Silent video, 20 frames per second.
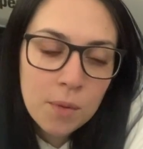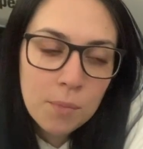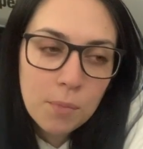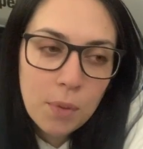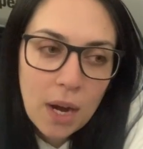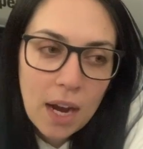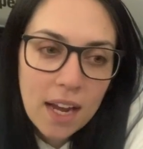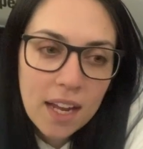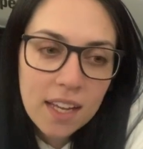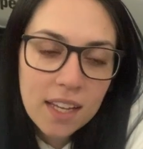
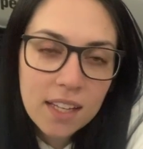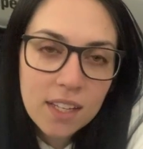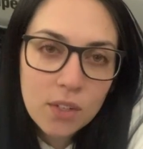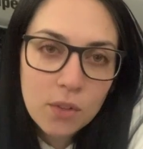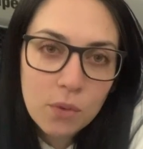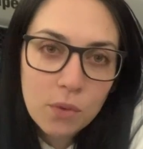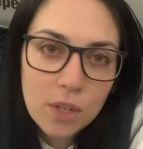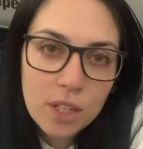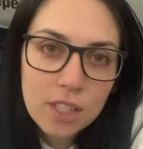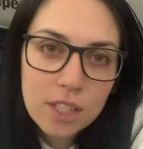Brian
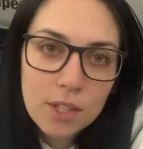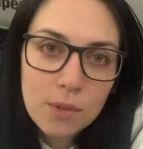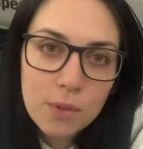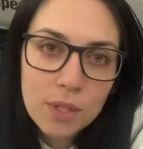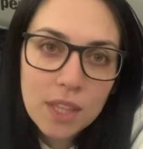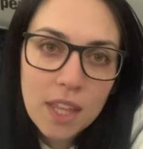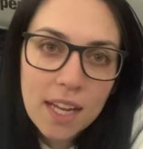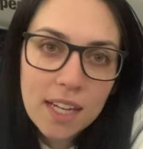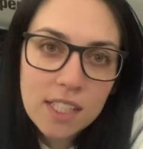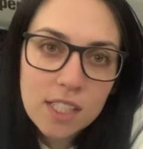really
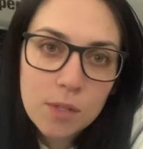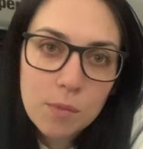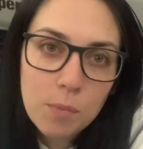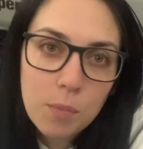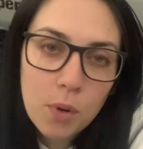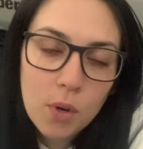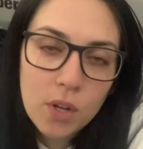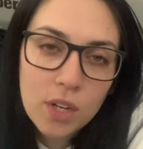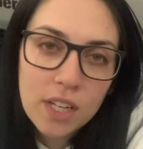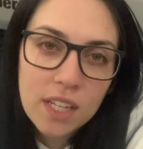would like to
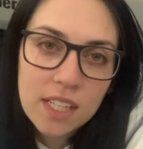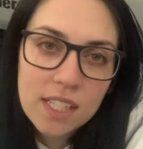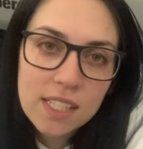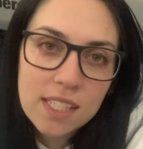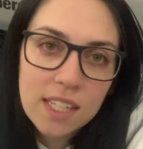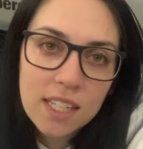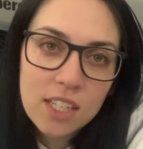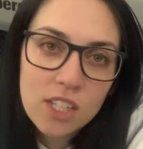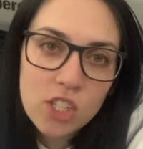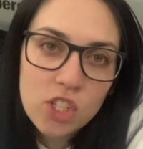put
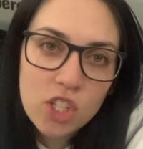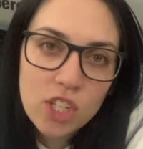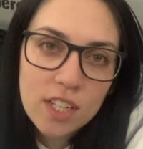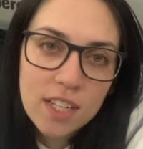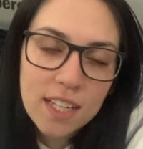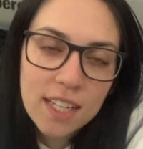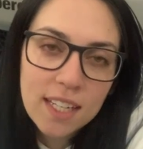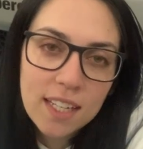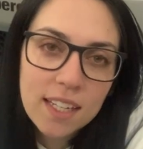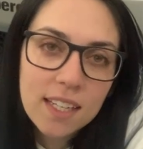his engine
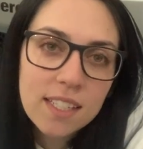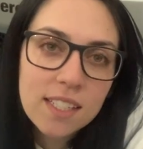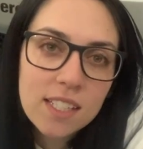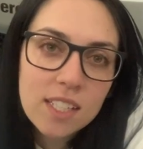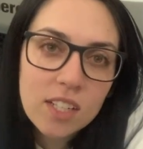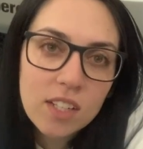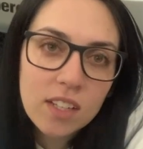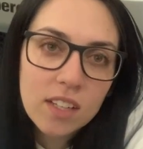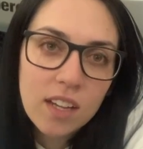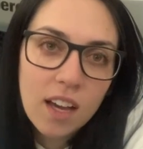in
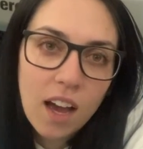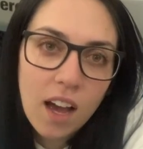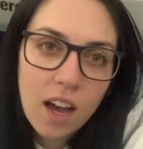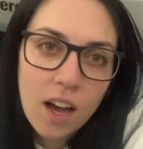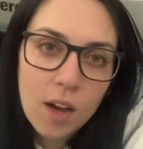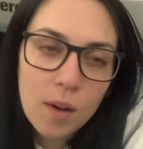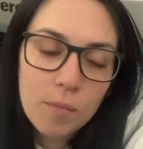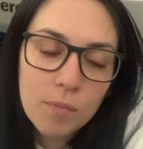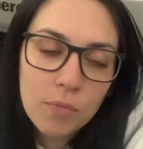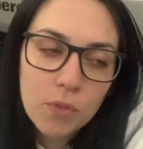it,
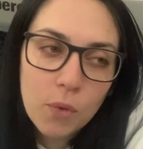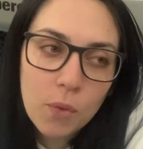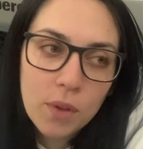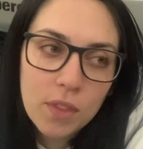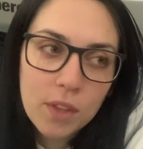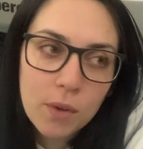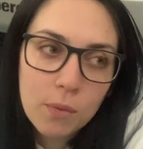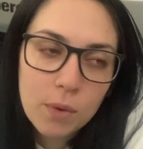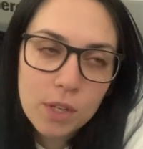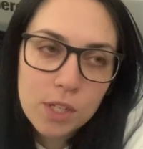the one
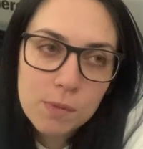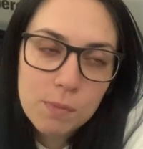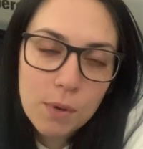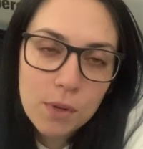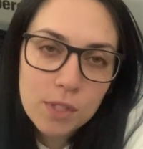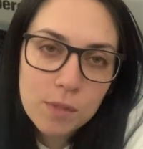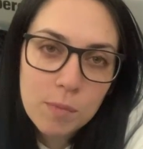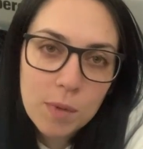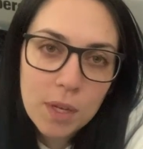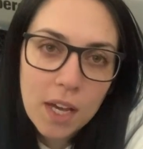that we're
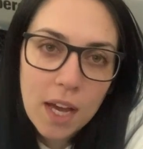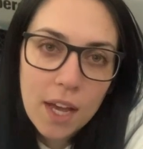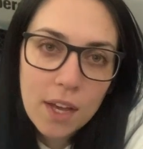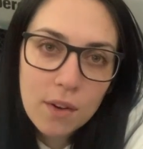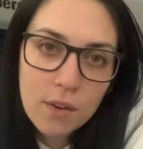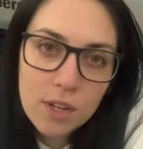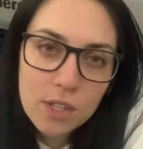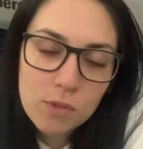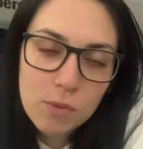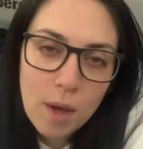supposed to be
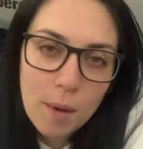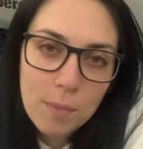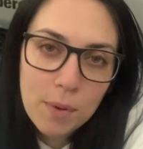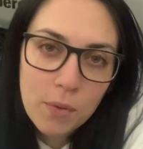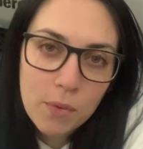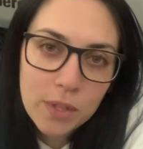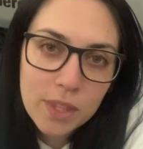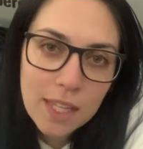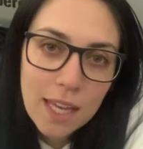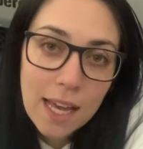coyote
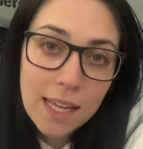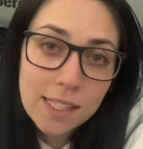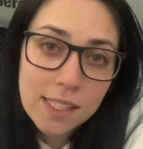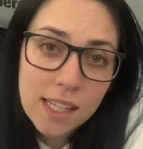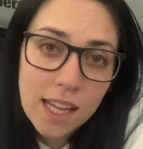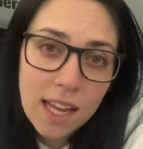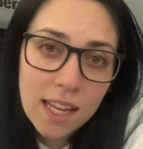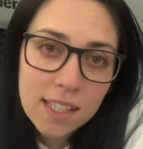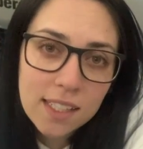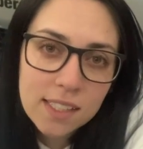swapping with the
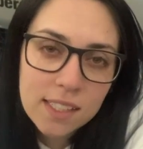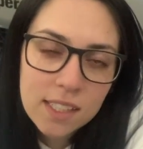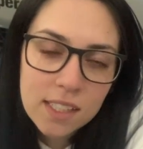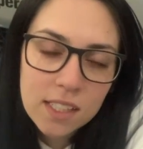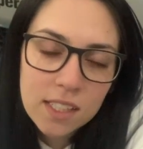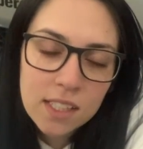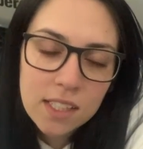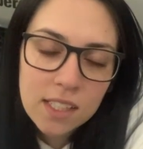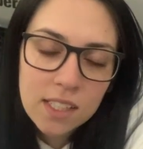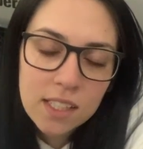SN.
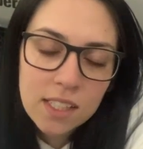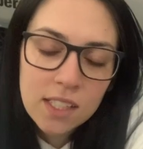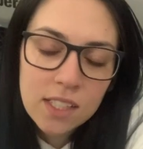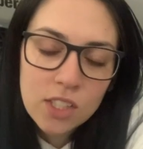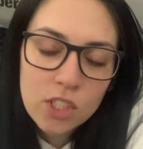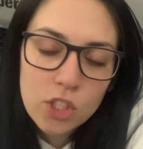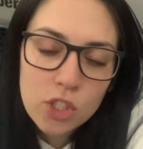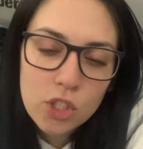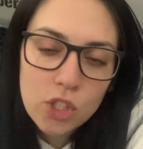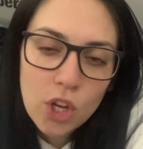
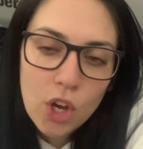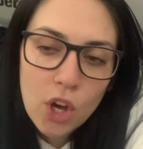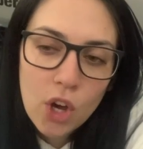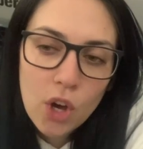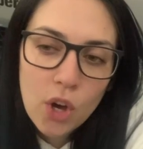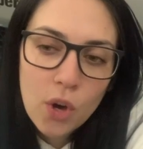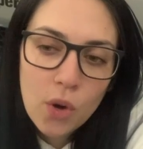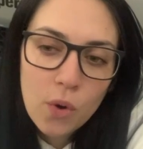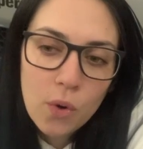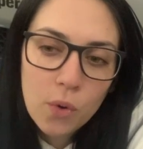
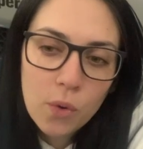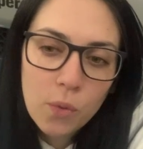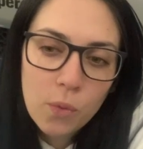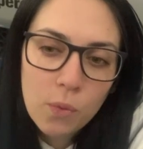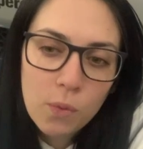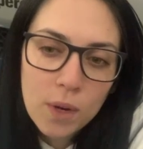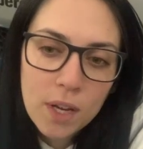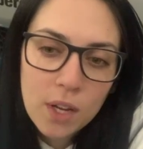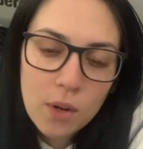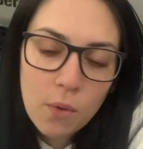So
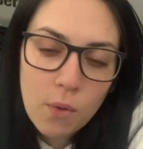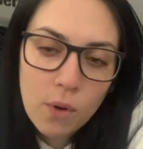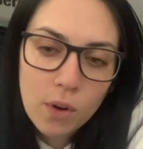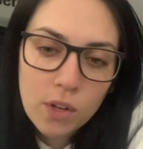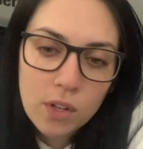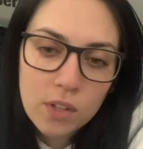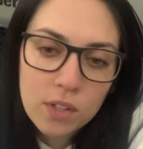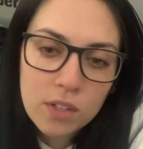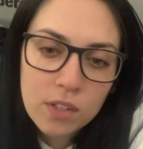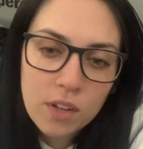we
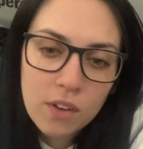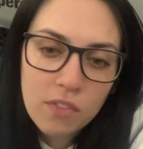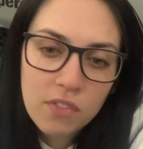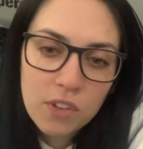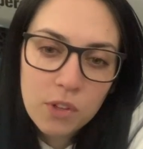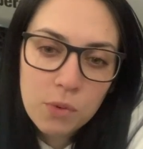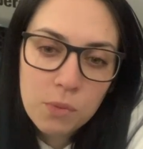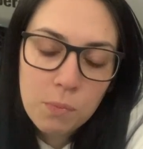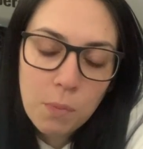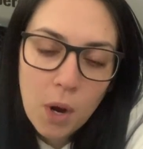ordered a
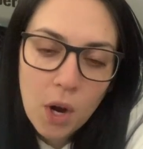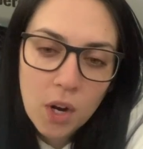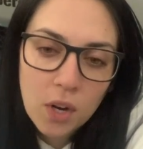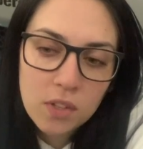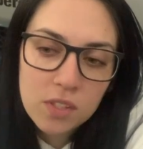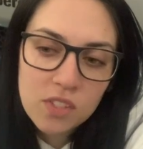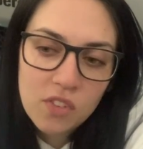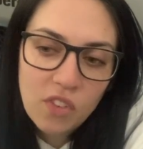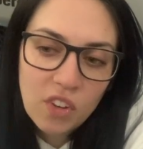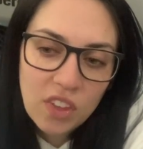few
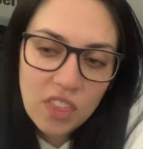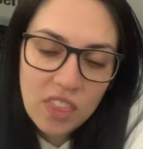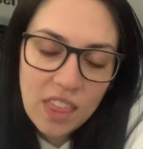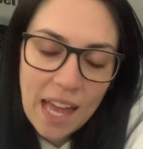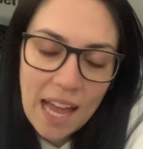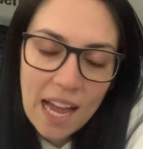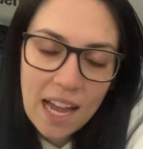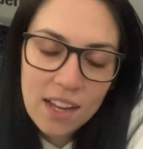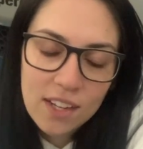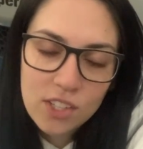parts for
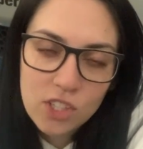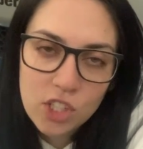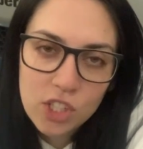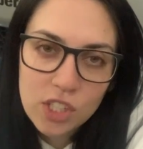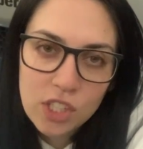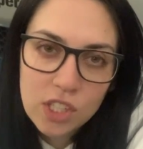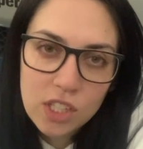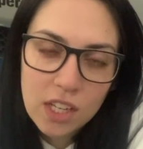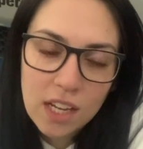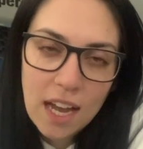that
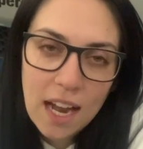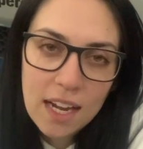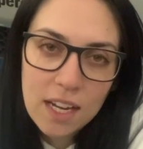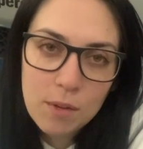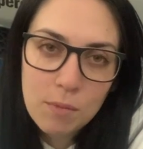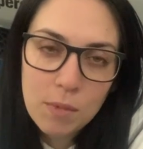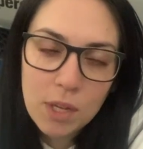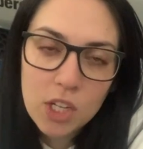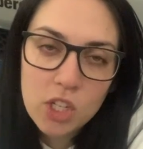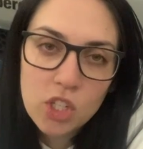just to kind
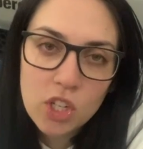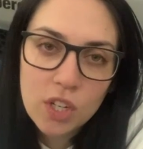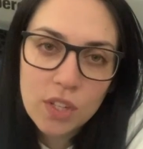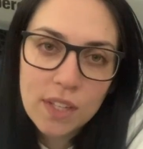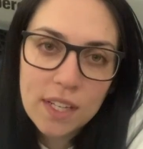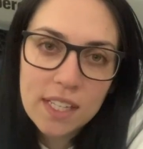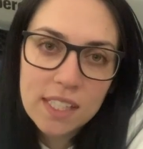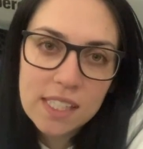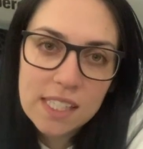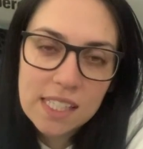of make sure
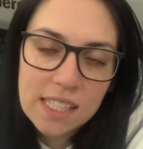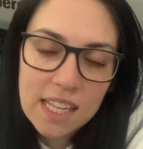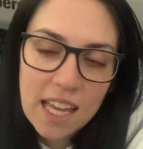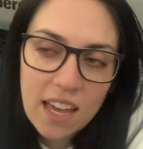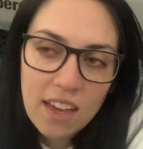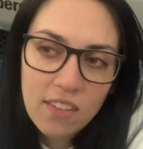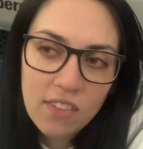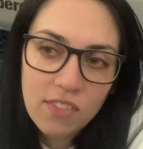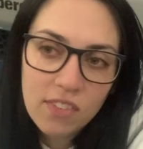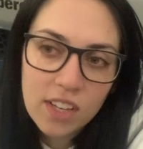that it's
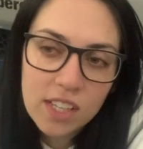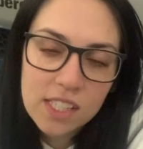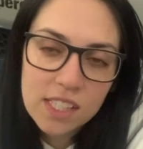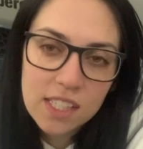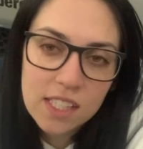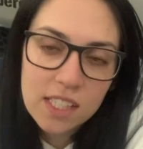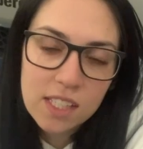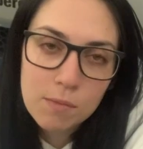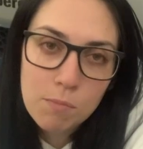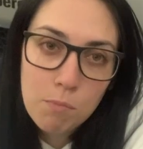safe, because
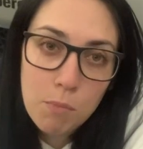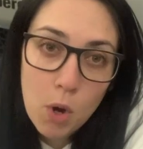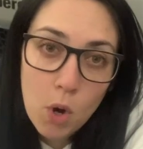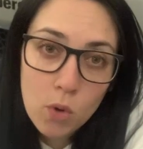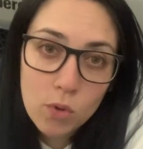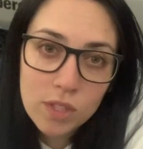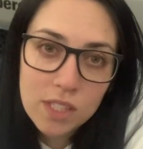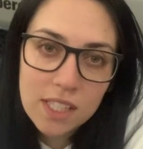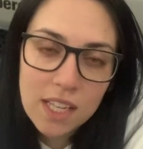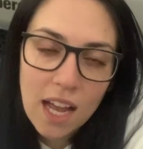it's a
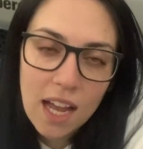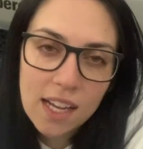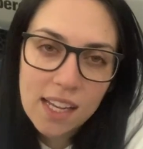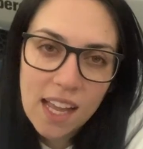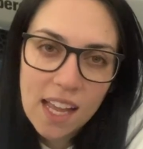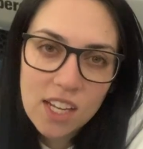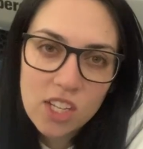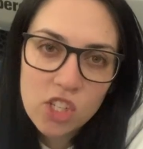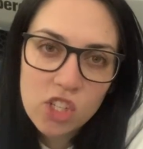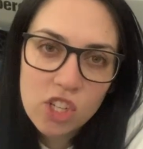bone stock
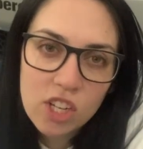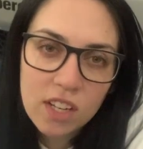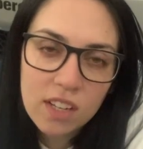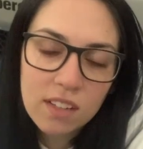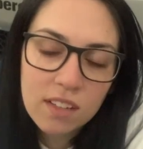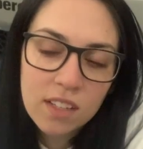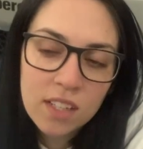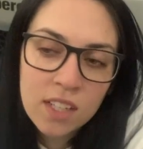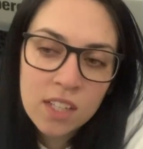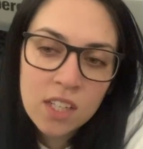
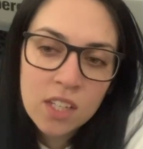engine.